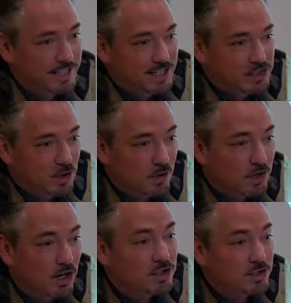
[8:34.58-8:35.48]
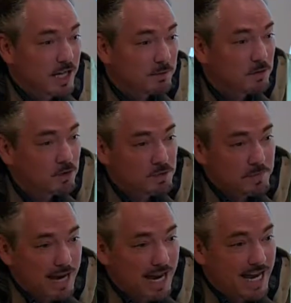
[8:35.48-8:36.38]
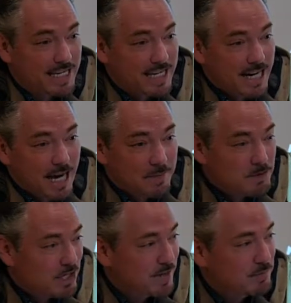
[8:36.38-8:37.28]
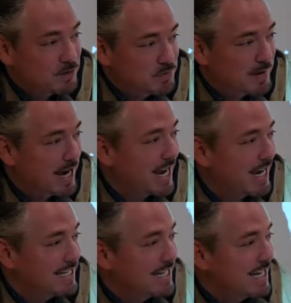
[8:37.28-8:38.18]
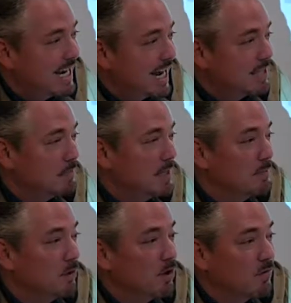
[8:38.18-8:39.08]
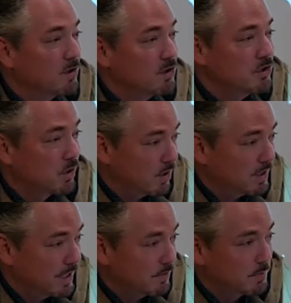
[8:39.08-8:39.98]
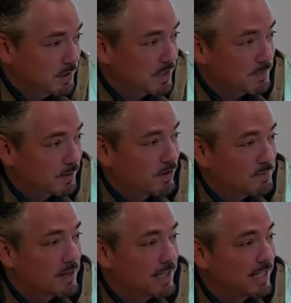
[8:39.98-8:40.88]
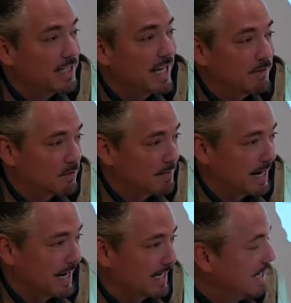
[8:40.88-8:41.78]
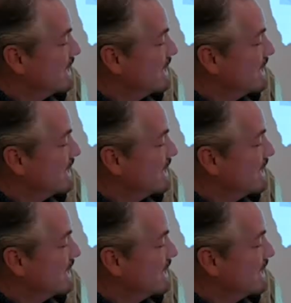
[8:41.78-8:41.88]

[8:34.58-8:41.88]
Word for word: So Cartoon Network was mad, MGM was mad, and the people over in Jordan that were putting up all the money, they were mad.